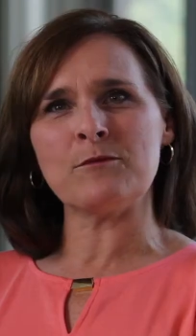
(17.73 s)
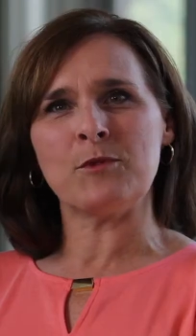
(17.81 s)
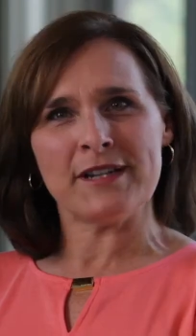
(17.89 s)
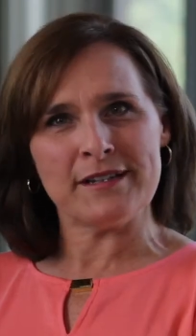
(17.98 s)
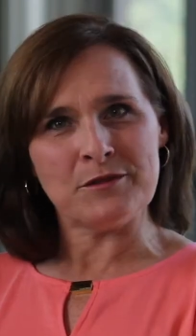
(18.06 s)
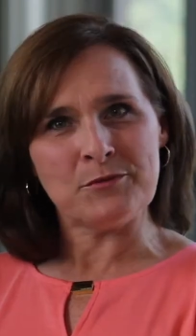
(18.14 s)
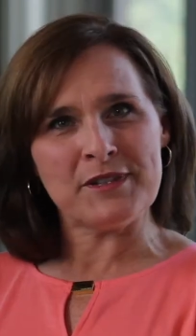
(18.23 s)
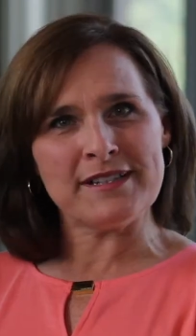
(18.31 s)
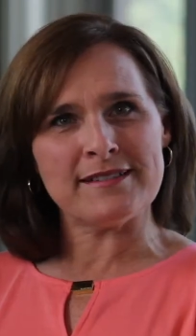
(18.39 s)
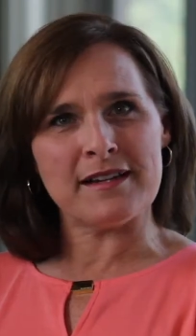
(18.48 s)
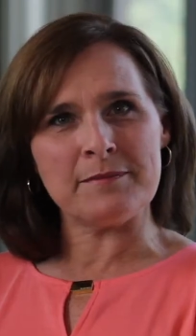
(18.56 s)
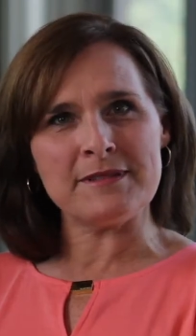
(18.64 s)
Well,
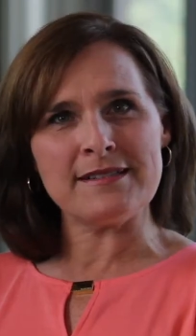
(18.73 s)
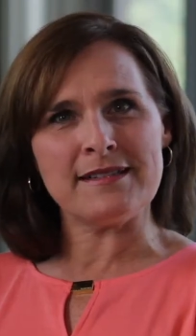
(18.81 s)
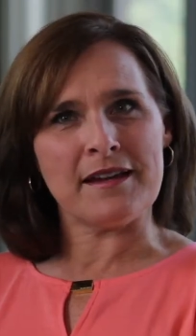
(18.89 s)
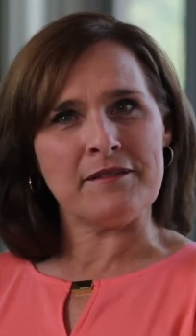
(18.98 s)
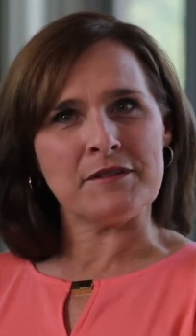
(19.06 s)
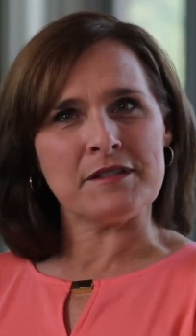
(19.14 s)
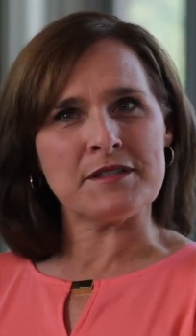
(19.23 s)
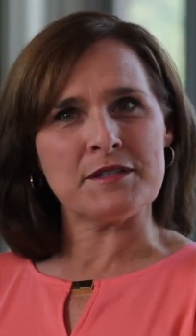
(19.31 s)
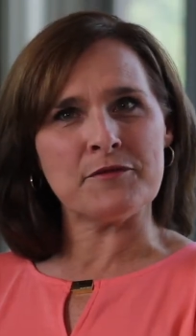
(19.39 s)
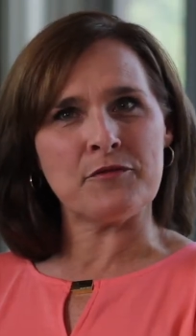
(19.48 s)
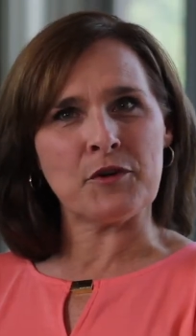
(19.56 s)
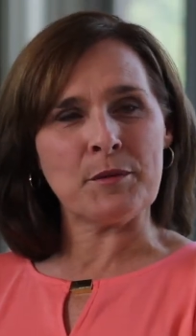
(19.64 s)
we adopted
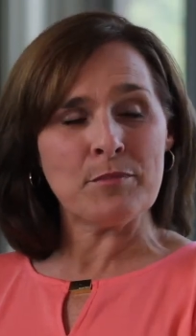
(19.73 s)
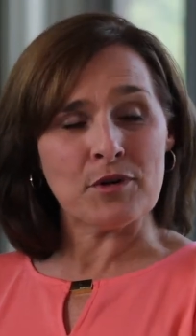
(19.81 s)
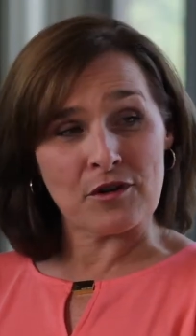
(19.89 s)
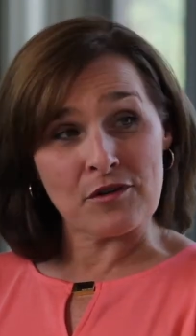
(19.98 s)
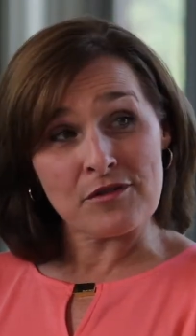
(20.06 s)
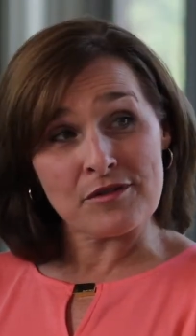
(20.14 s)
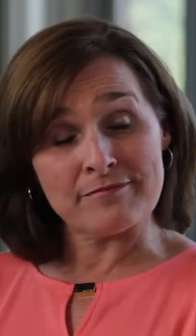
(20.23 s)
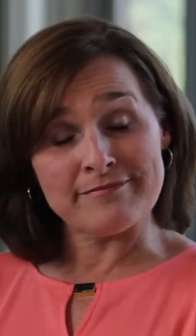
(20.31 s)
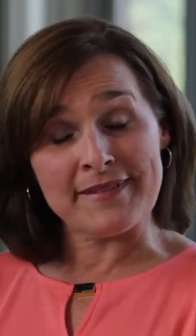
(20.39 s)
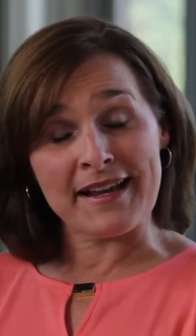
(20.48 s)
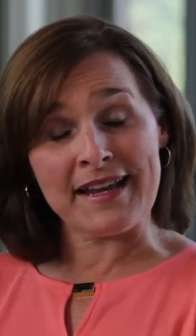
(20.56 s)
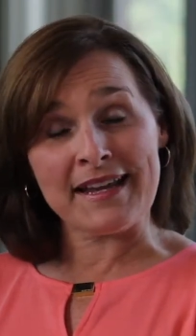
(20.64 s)
Davis from birth,
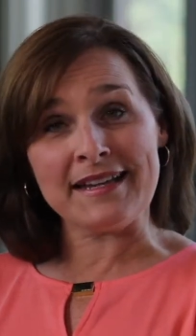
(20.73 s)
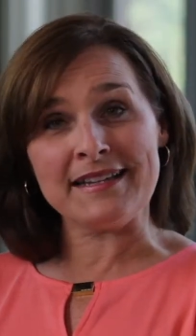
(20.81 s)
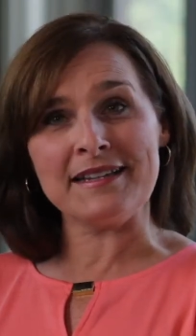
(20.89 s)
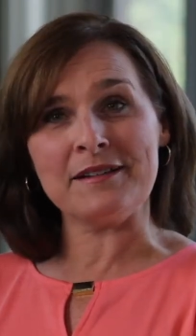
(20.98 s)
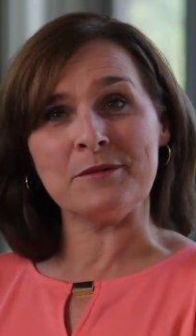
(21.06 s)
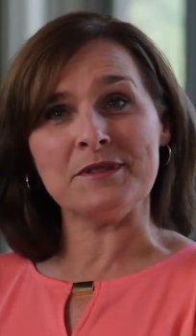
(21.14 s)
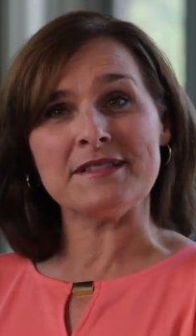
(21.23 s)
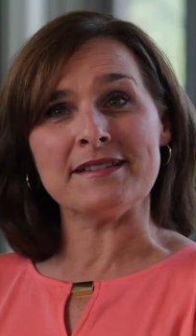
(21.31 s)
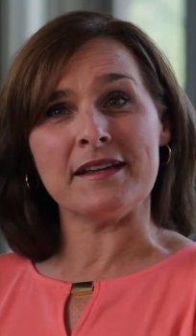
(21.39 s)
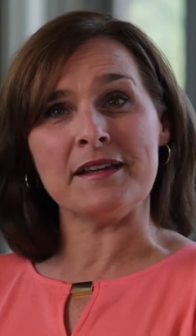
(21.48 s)
and he was